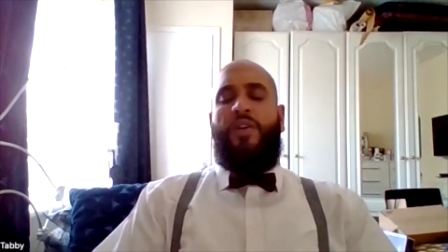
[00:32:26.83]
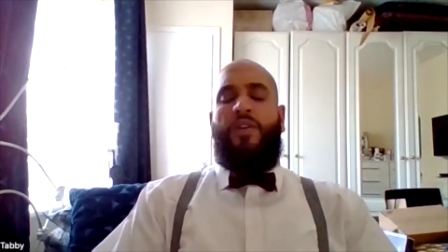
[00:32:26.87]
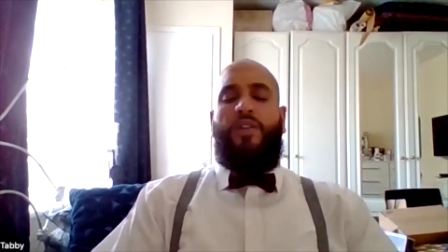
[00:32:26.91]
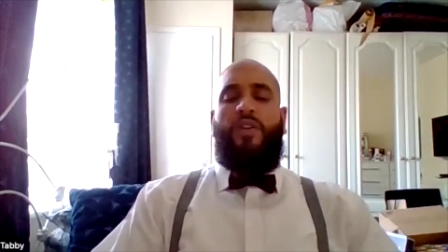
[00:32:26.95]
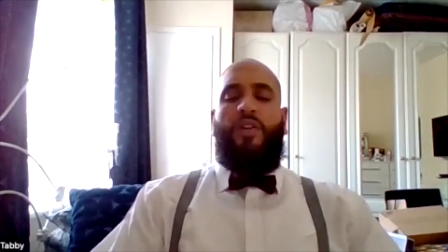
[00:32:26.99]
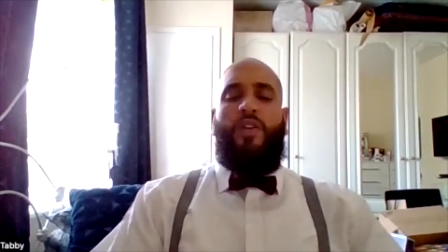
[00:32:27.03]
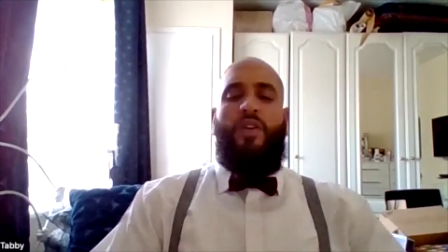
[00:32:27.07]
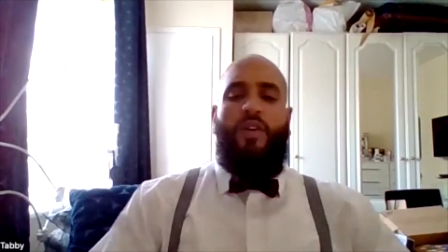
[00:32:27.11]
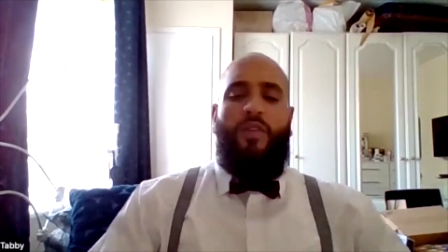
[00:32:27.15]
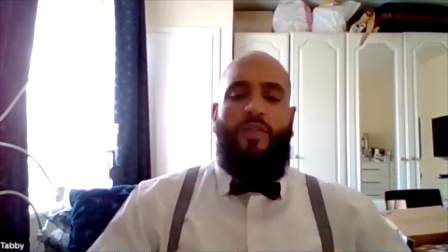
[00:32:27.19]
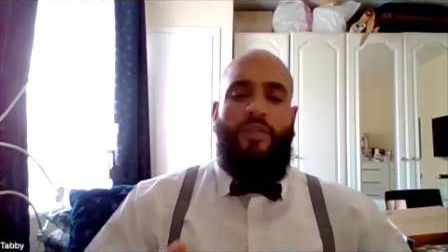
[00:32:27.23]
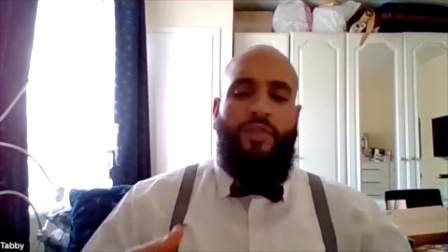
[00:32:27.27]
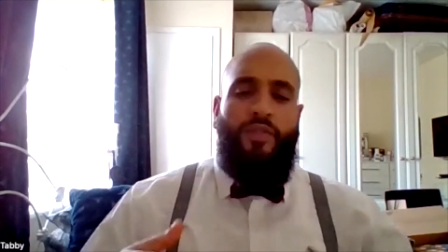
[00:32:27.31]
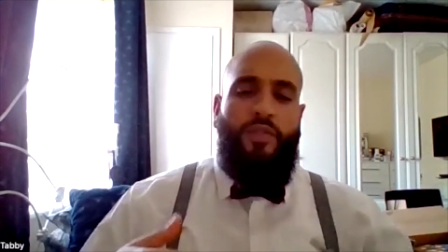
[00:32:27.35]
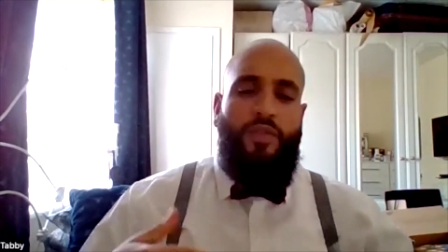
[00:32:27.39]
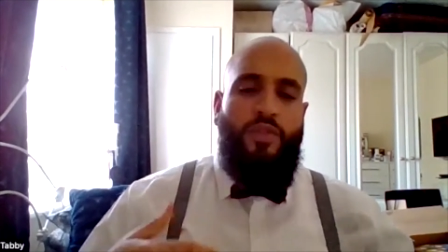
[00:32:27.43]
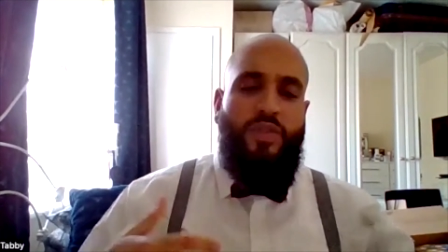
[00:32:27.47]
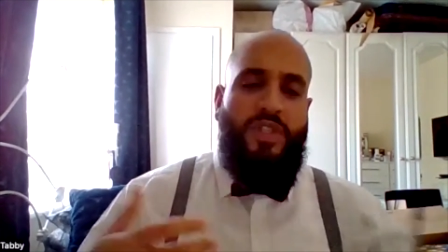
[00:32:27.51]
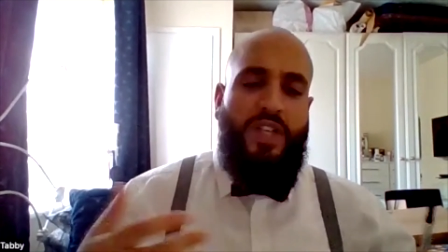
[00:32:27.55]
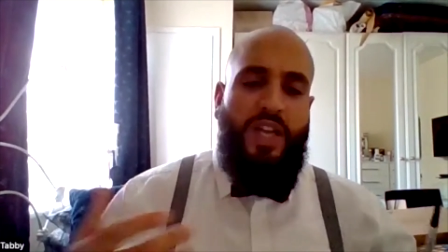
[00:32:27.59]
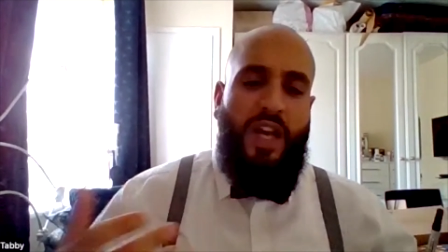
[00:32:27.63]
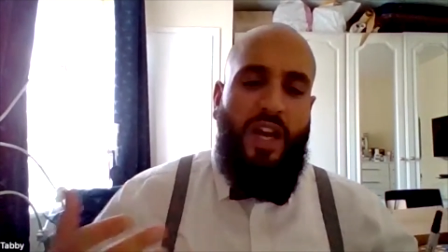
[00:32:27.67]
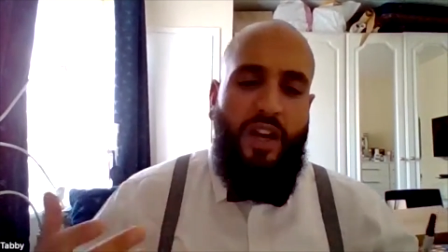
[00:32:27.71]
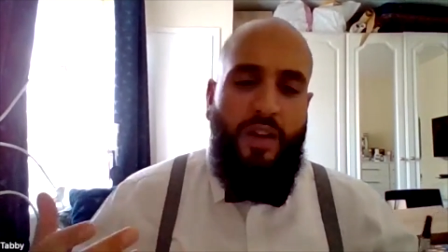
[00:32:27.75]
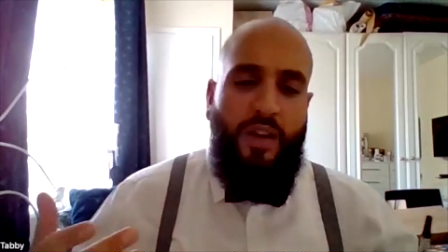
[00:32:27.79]
you can't
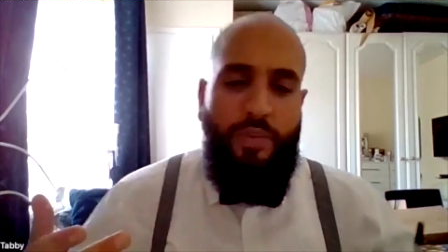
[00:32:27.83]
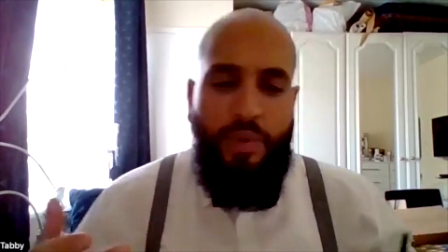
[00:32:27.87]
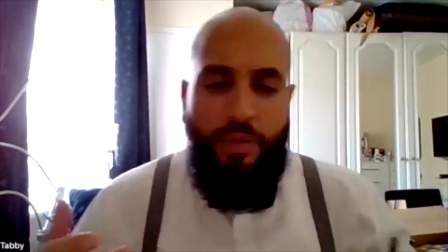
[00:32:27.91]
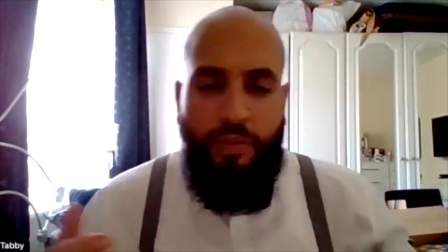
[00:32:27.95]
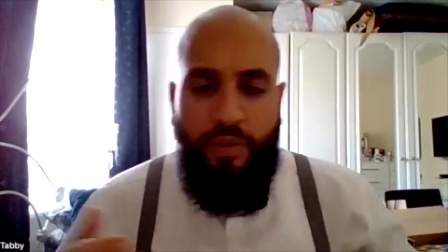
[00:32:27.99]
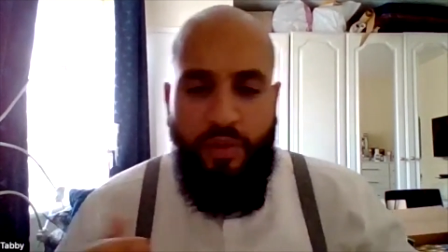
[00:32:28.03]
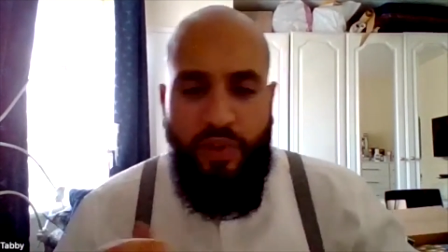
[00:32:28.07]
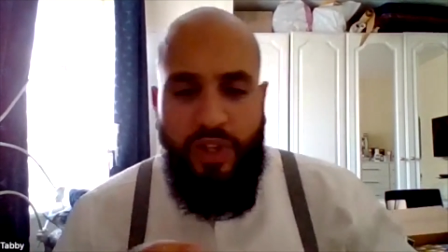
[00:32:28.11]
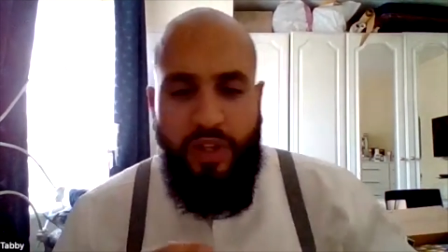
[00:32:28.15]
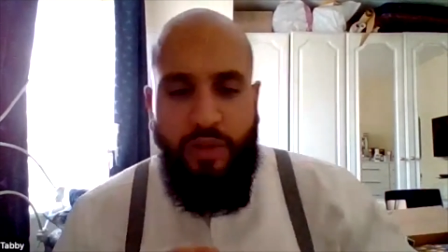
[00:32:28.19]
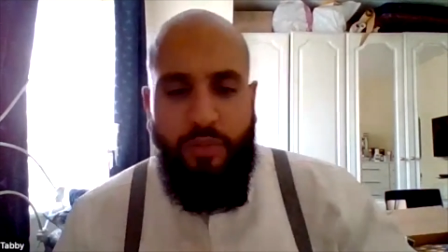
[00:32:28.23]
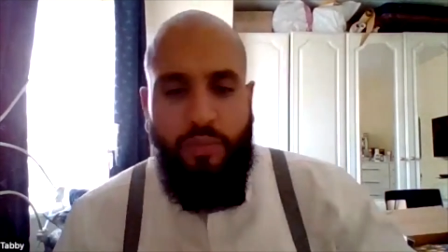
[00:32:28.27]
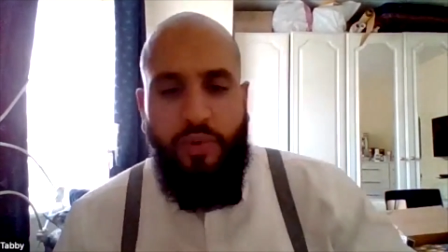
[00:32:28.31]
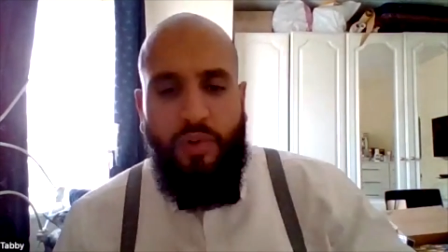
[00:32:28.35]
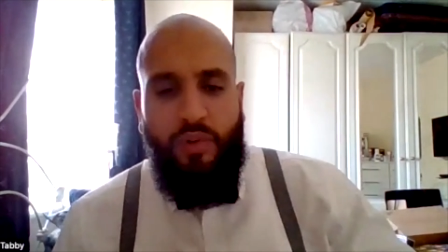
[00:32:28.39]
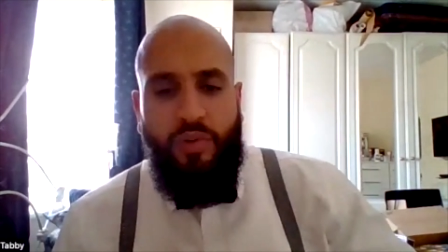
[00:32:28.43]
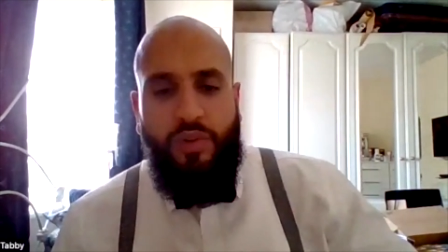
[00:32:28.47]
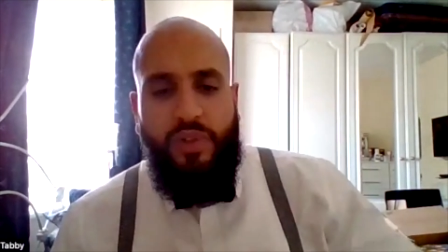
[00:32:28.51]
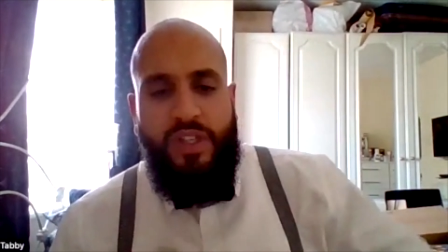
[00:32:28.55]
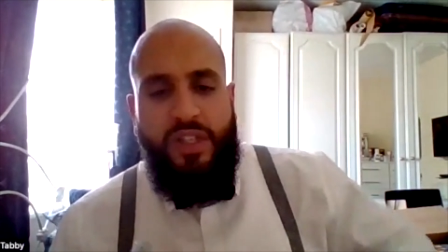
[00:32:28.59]
force it out of people, innit, bro?